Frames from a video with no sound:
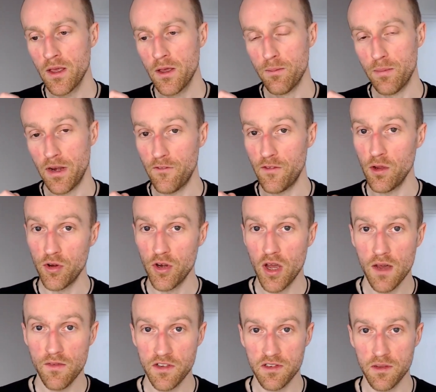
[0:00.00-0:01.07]
But if you're
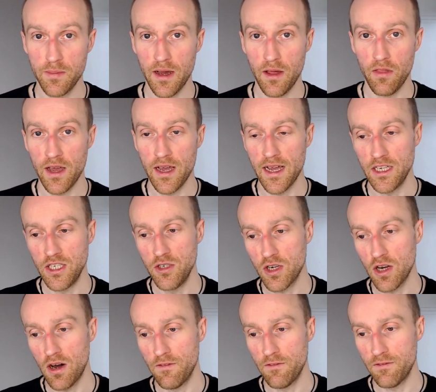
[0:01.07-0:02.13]
nervous about that and
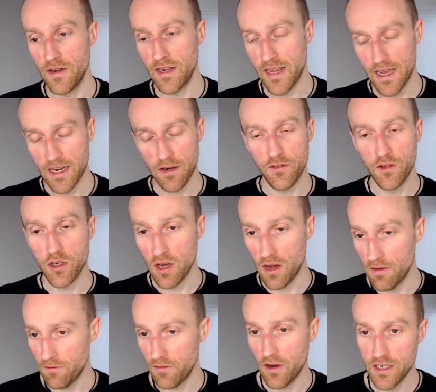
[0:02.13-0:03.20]
if you
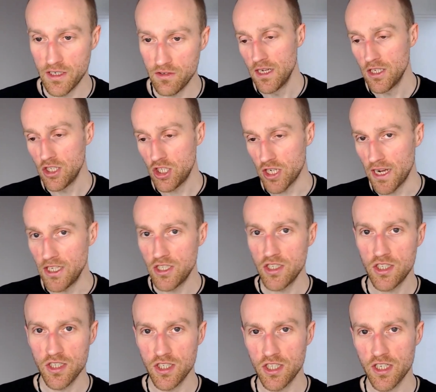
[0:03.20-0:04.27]
can't find changes
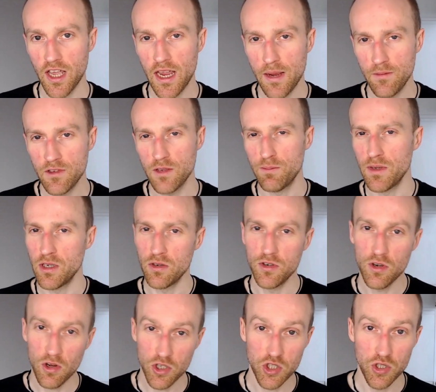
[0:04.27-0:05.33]
to schemes, but you're
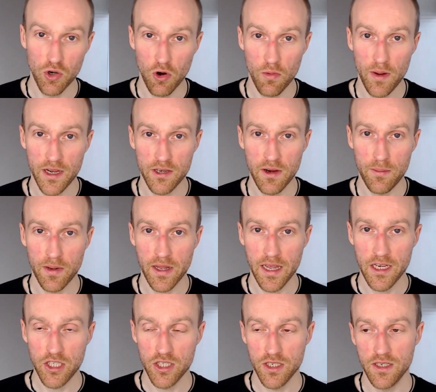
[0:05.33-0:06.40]
not sure about your
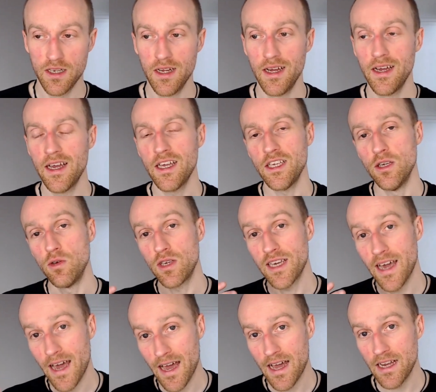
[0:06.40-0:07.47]
application, you
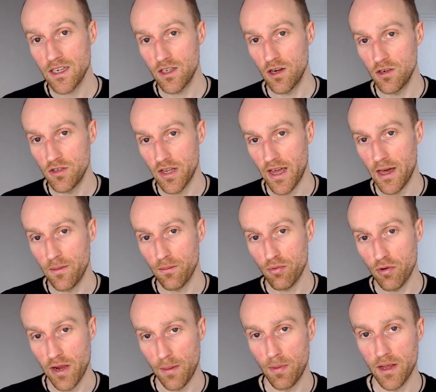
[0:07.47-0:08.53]
can go down
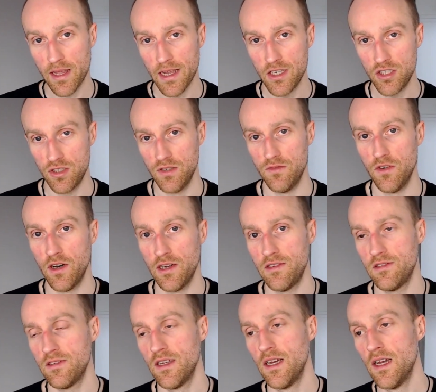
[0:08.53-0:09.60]
pre-application
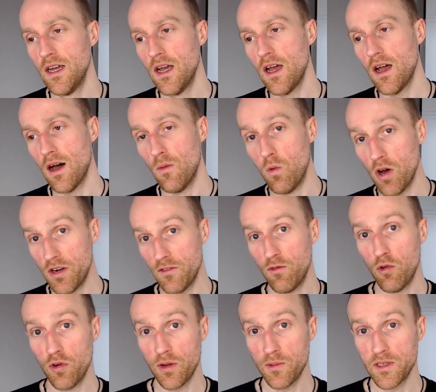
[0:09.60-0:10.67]
advice. A word of
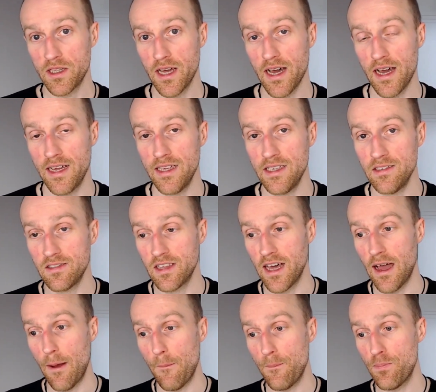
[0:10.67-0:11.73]
warning with that is
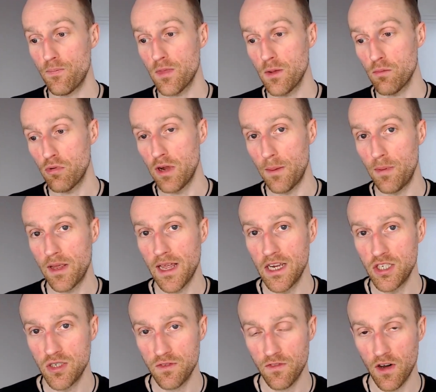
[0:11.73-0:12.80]
that
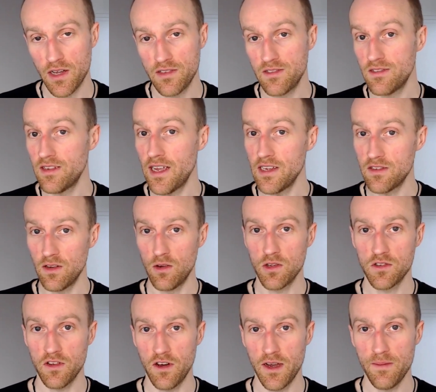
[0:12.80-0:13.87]
pre-application advice takes a long
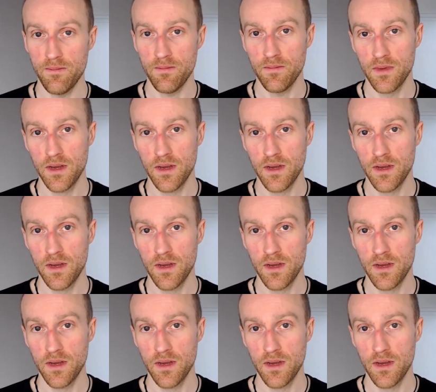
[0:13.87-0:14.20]
time.